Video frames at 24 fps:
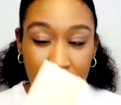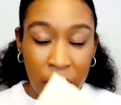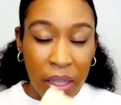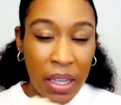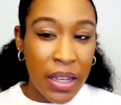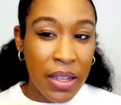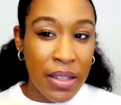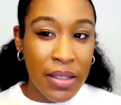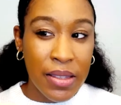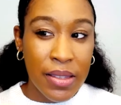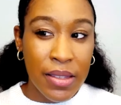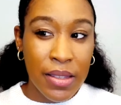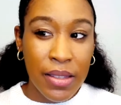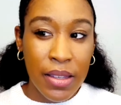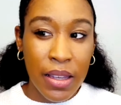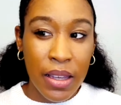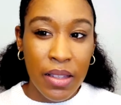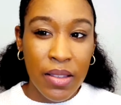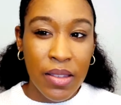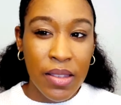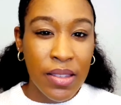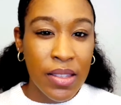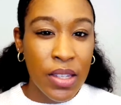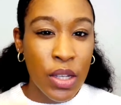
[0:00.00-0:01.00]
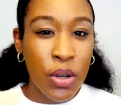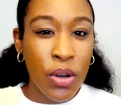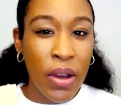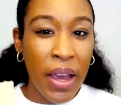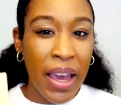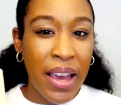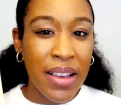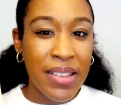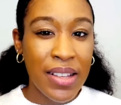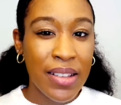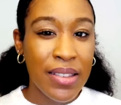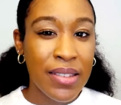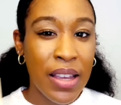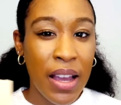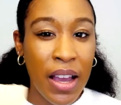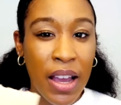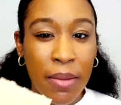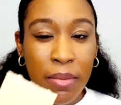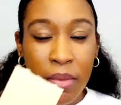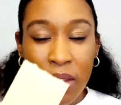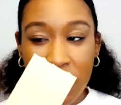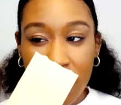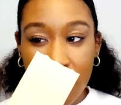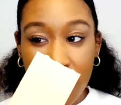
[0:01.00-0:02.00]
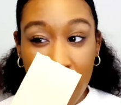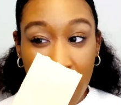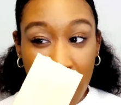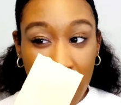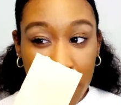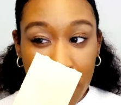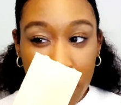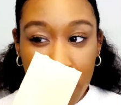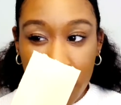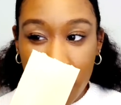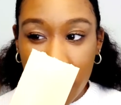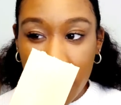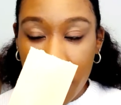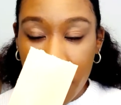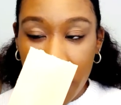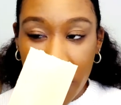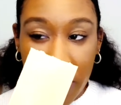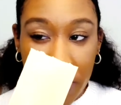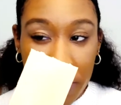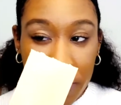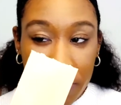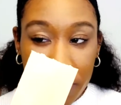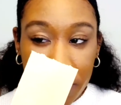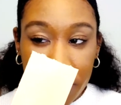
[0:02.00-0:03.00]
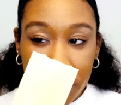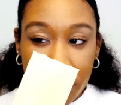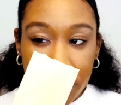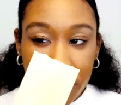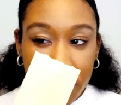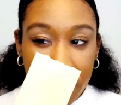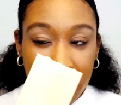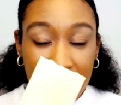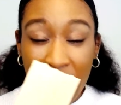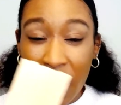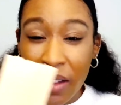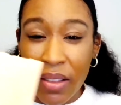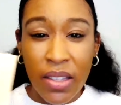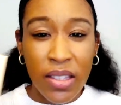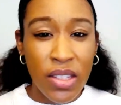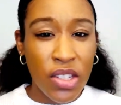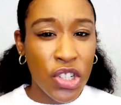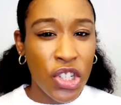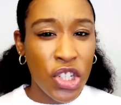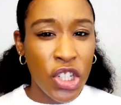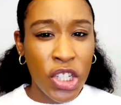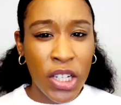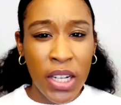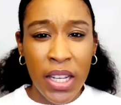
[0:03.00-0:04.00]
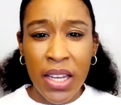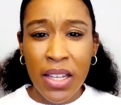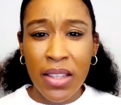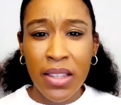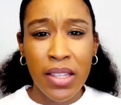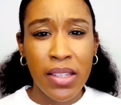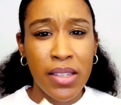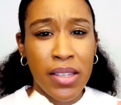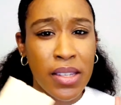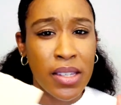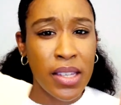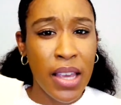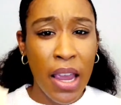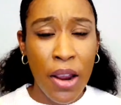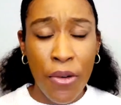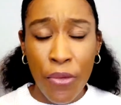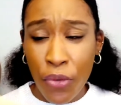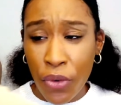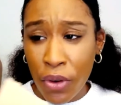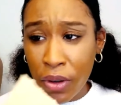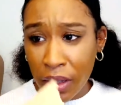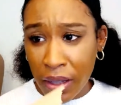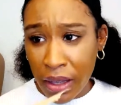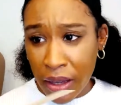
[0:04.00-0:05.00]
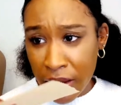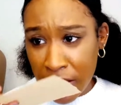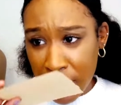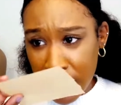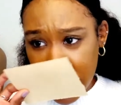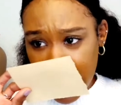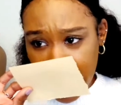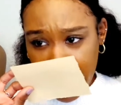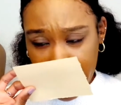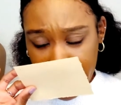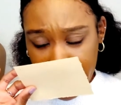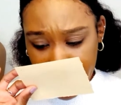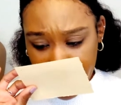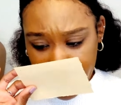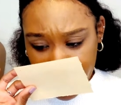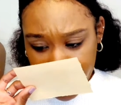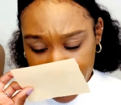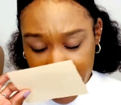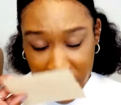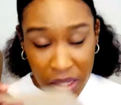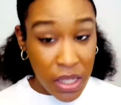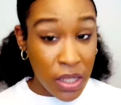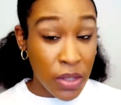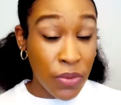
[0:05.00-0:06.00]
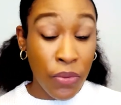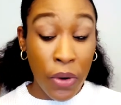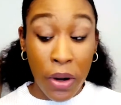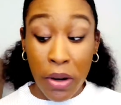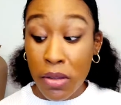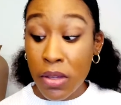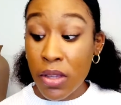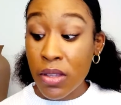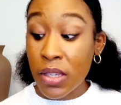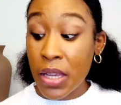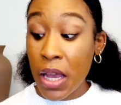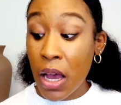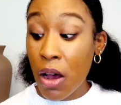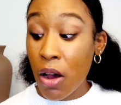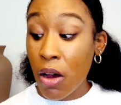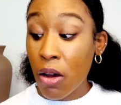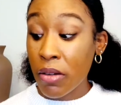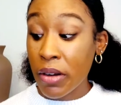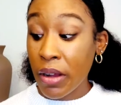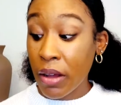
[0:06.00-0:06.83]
It still has a timeless vibe to it, but yeah, this is chic, this is effortless, this is versatile.